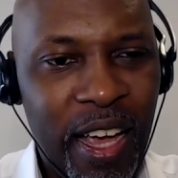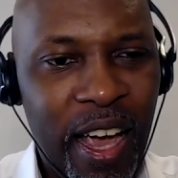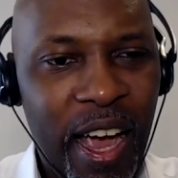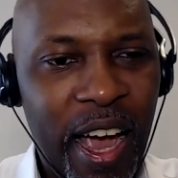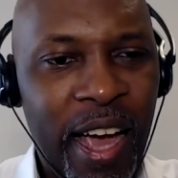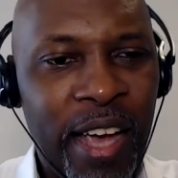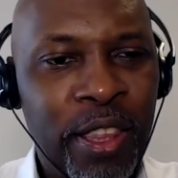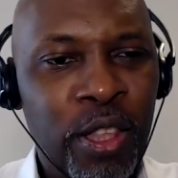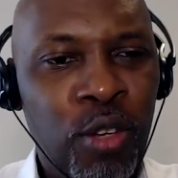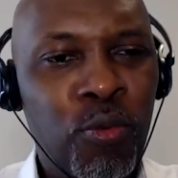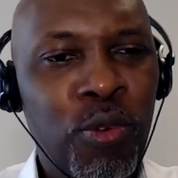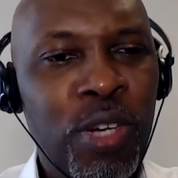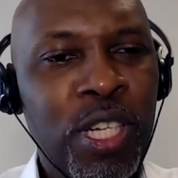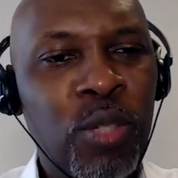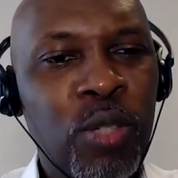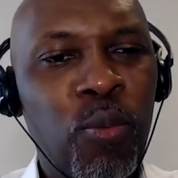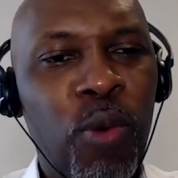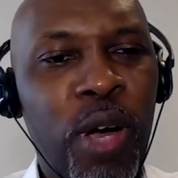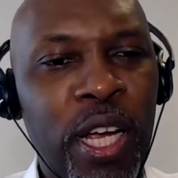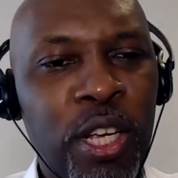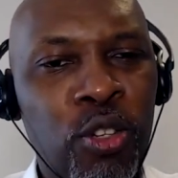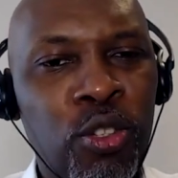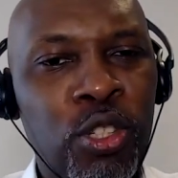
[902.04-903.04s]
And the reason
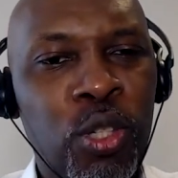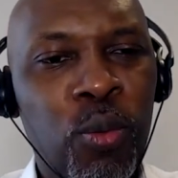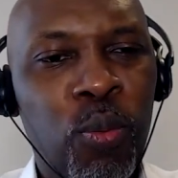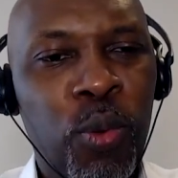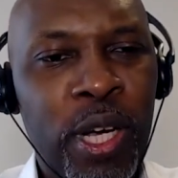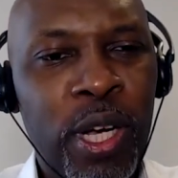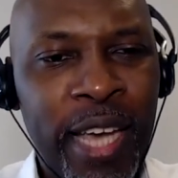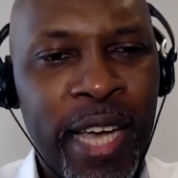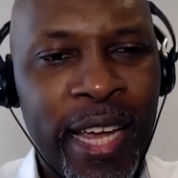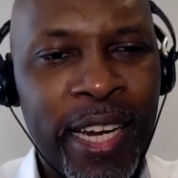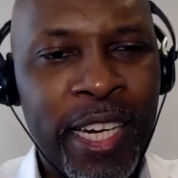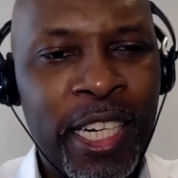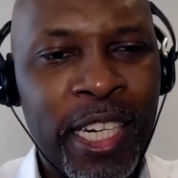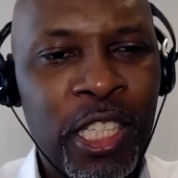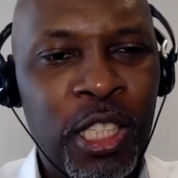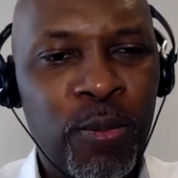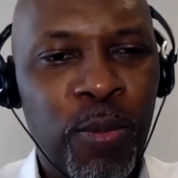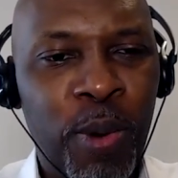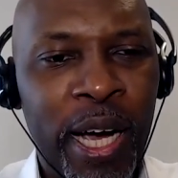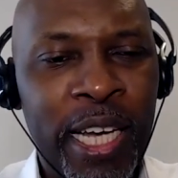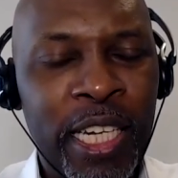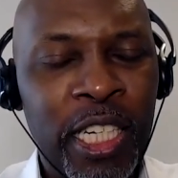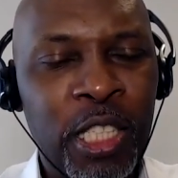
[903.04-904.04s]
why I use the word getting
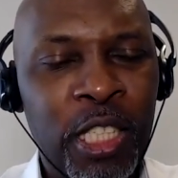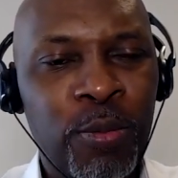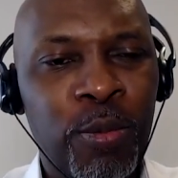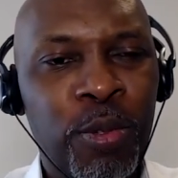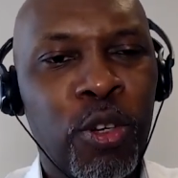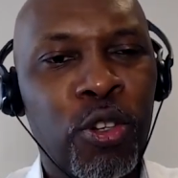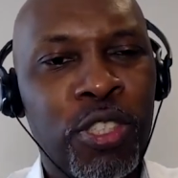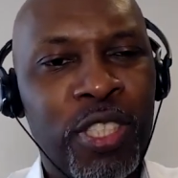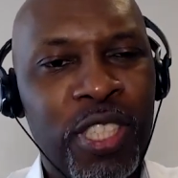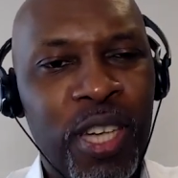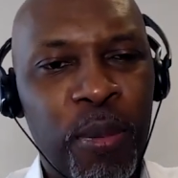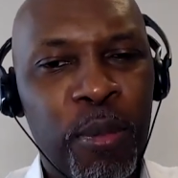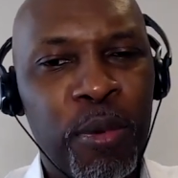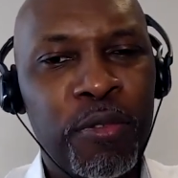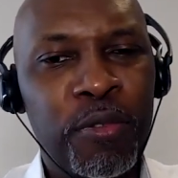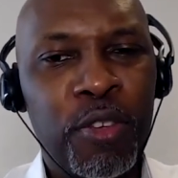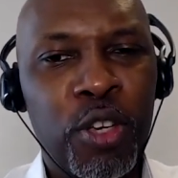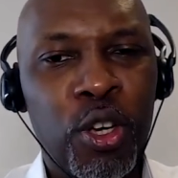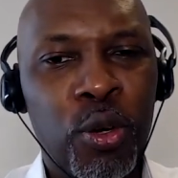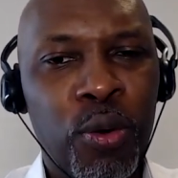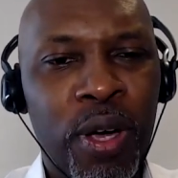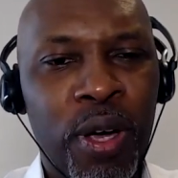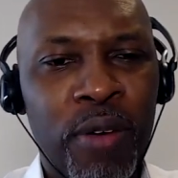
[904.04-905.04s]
inspired is because some of
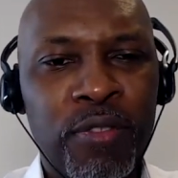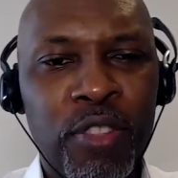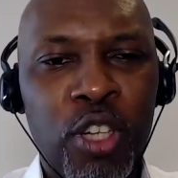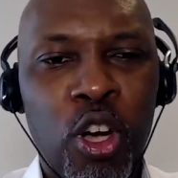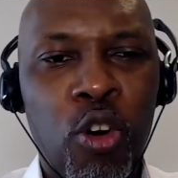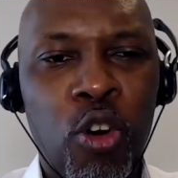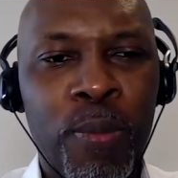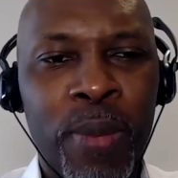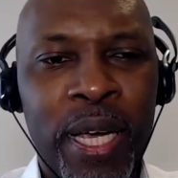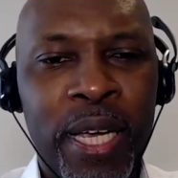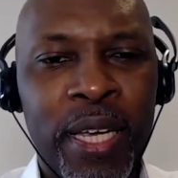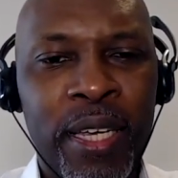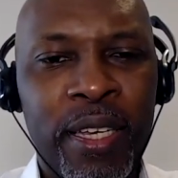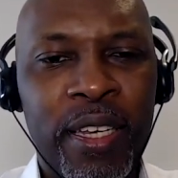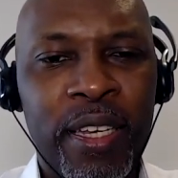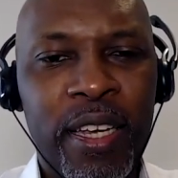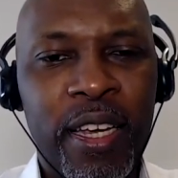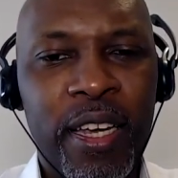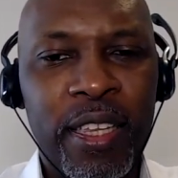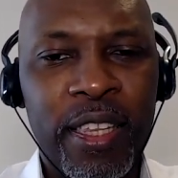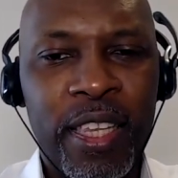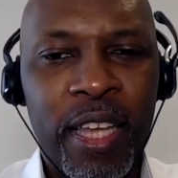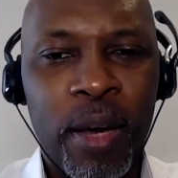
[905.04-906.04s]
you have told me
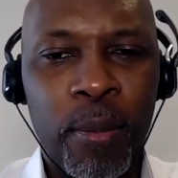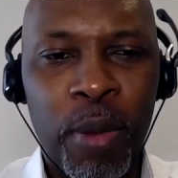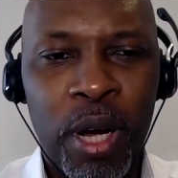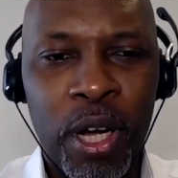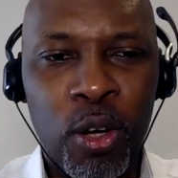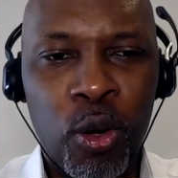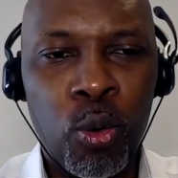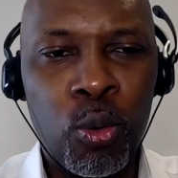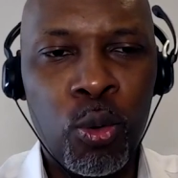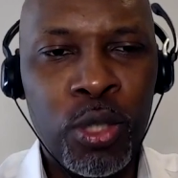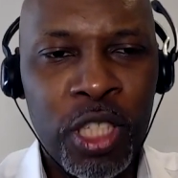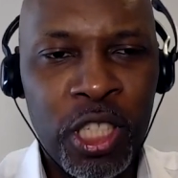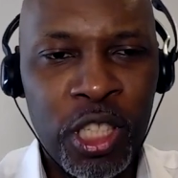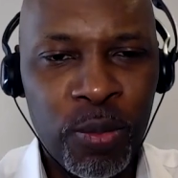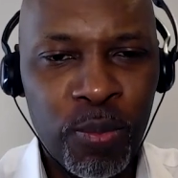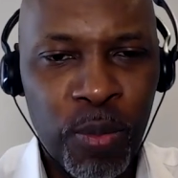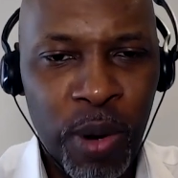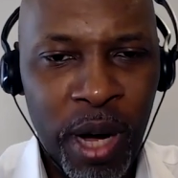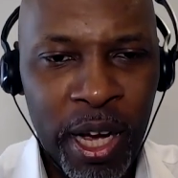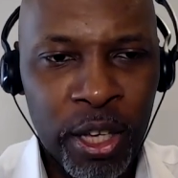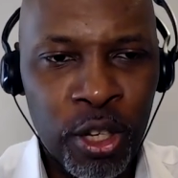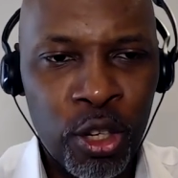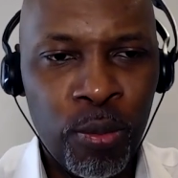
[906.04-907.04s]
that my calls
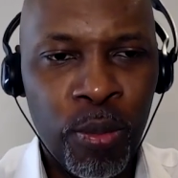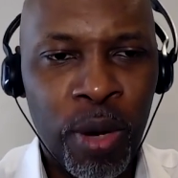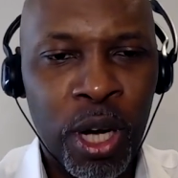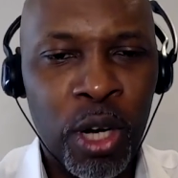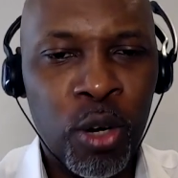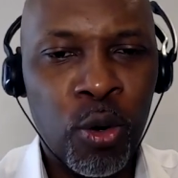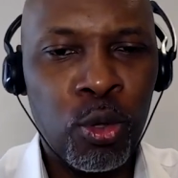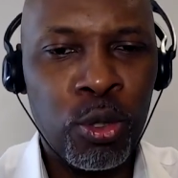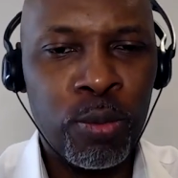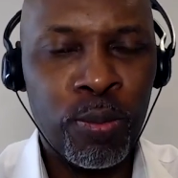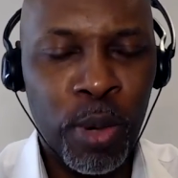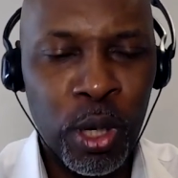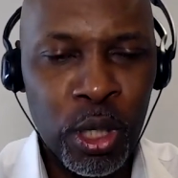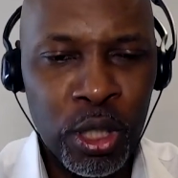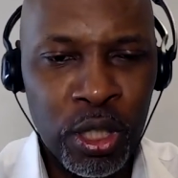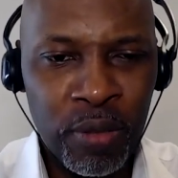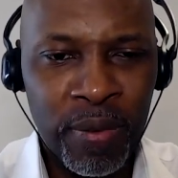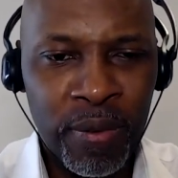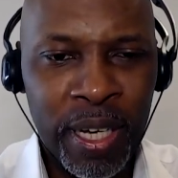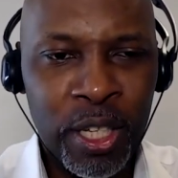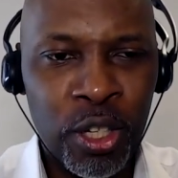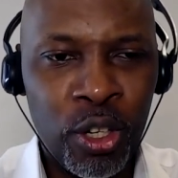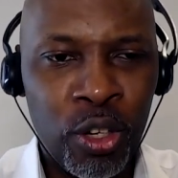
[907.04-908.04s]
inspire you, my calls
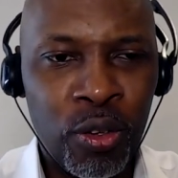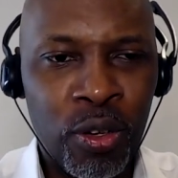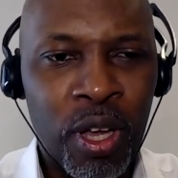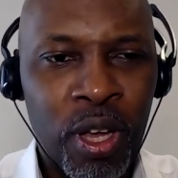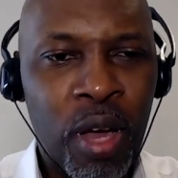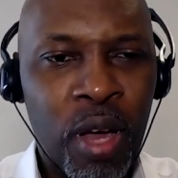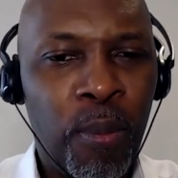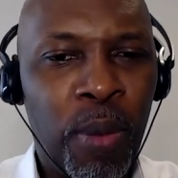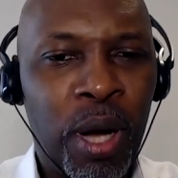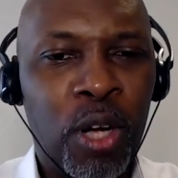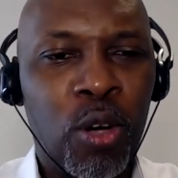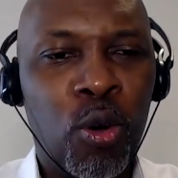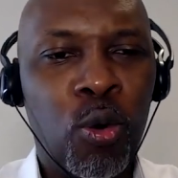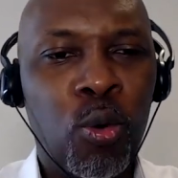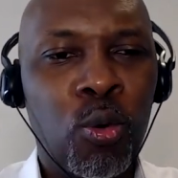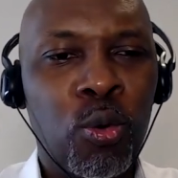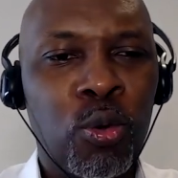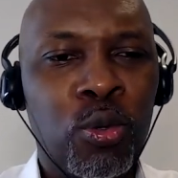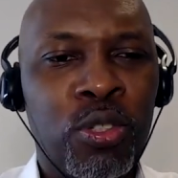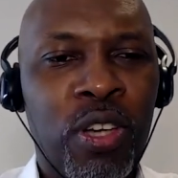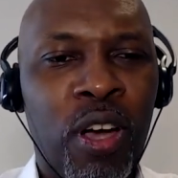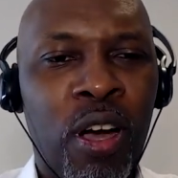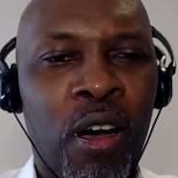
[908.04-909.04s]
motivate you, my
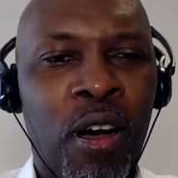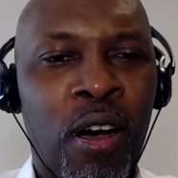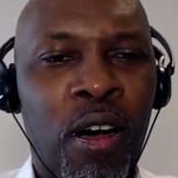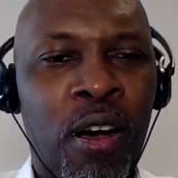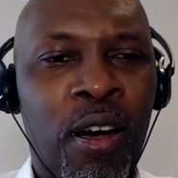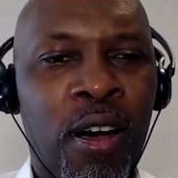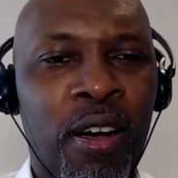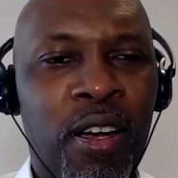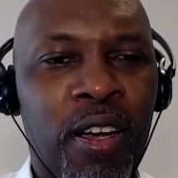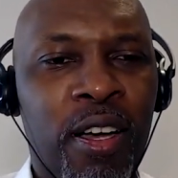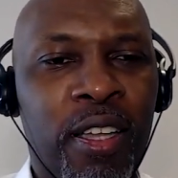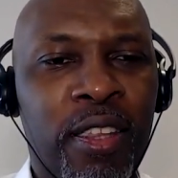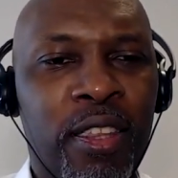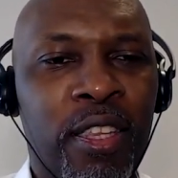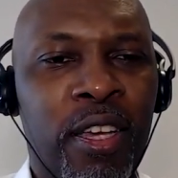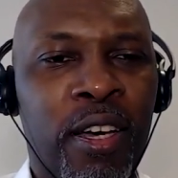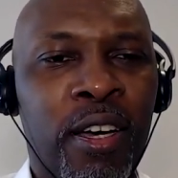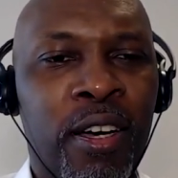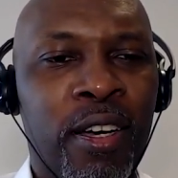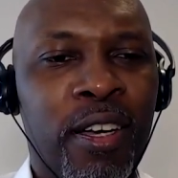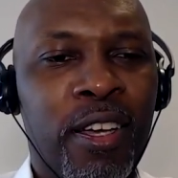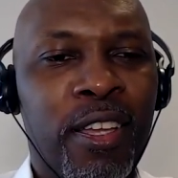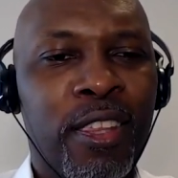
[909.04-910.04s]
calls are
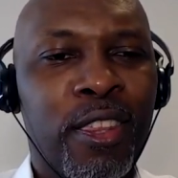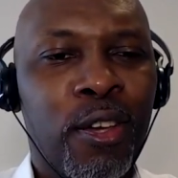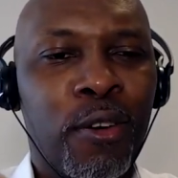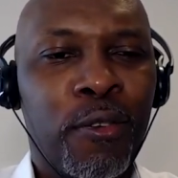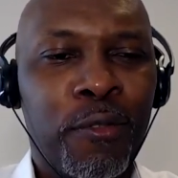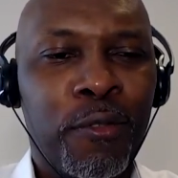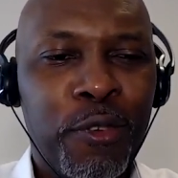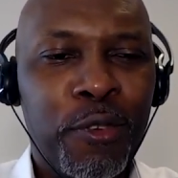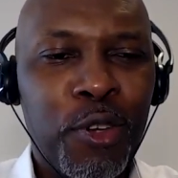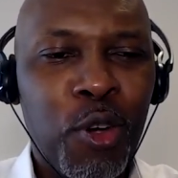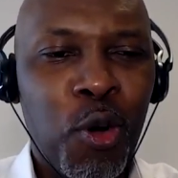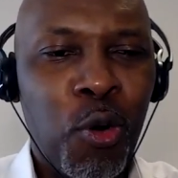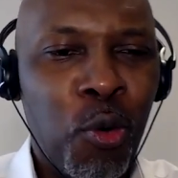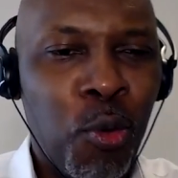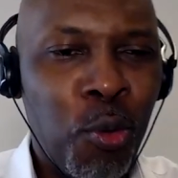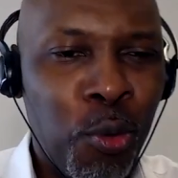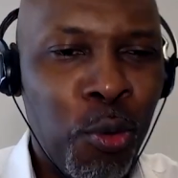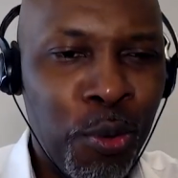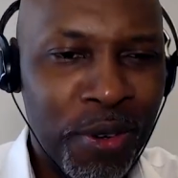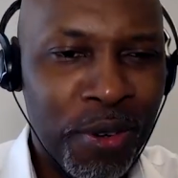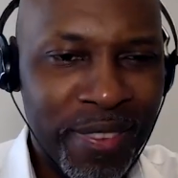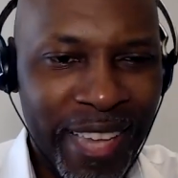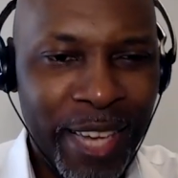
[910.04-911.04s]
the
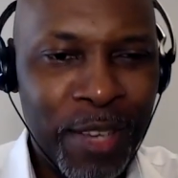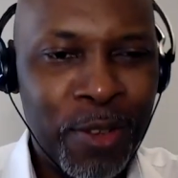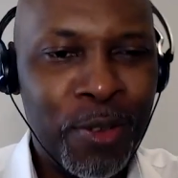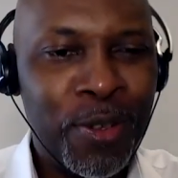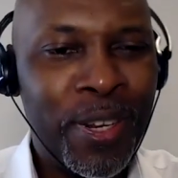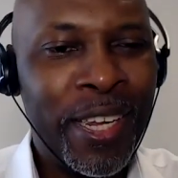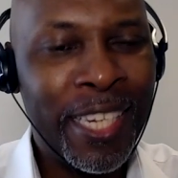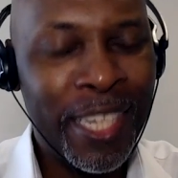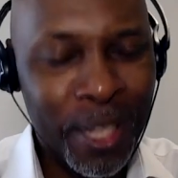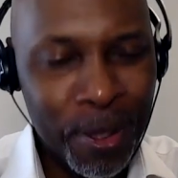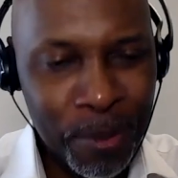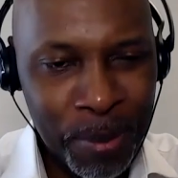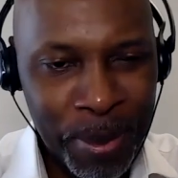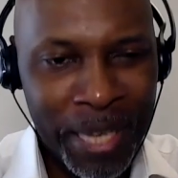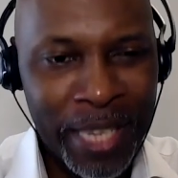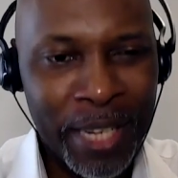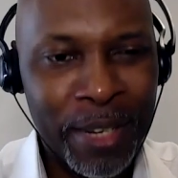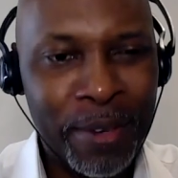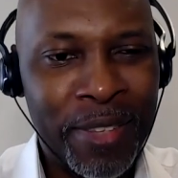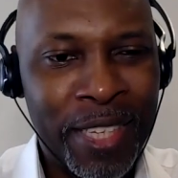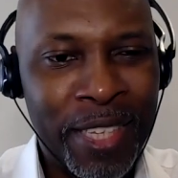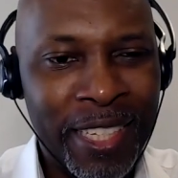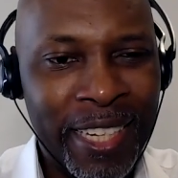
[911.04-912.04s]
fuel that you need at the beginning
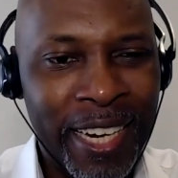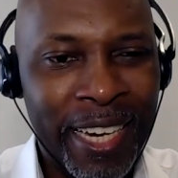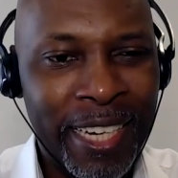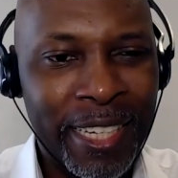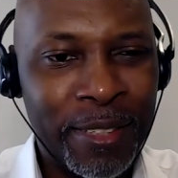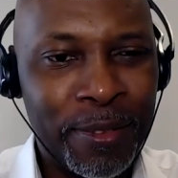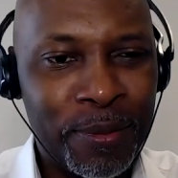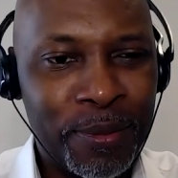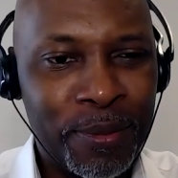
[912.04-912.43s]
of the day.